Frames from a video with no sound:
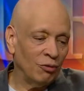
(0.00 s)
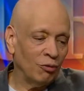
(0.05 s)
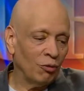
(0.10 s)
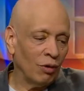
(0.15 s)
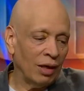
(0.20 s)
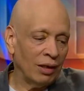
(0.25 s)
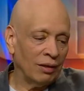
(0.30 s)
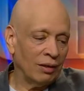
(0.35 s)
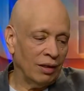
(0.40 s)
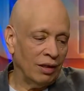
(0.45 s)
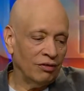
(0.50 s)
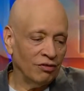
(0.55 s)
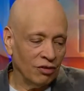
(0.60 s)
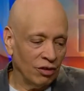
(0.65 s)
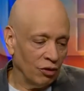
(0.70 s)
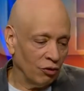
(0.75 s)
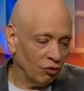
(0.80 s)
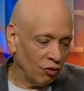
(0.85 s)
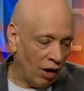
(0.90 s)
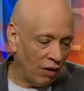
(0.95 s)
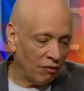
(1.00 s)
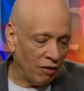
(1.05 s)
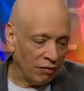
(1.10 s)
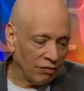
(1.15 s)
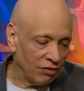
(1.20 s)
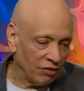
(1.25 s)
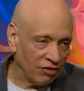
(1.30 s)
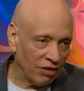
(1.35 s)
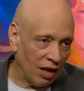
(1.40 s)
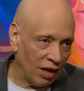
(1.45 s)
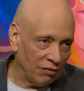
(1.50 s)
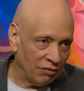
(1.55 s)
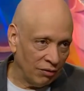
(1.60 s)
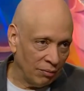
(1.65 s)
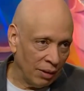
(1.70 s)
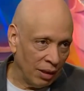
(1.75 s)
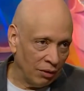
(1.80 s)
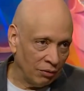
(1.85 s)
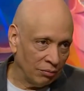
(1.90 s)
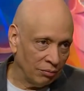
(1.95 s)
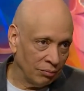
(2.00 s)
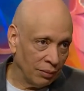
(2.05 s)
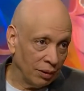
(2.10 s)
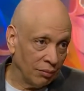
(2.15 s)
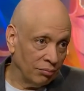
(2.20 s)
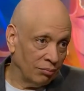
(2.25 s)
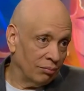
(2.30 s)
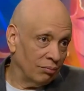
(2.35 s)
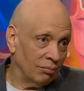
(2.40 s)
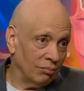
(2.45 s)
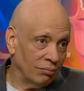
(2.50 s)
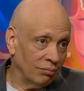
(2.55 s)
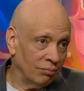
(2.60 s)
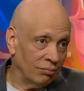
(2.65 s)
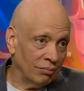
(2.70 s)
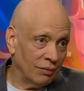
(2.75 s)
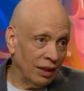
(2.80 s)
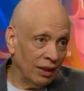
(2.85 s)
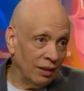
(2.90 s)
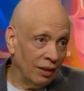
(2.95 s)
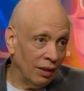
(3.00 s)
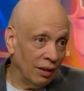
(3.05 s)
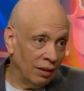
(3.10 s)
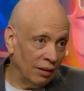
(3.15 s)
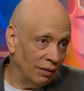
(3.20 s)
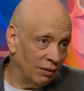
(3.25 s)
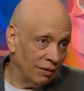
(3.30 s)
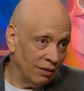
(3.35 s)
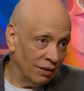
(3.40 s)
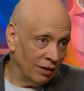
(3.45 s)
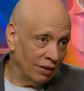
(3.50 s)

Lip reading: I didn't write that he's going to drive off the side of a mountain, but he did.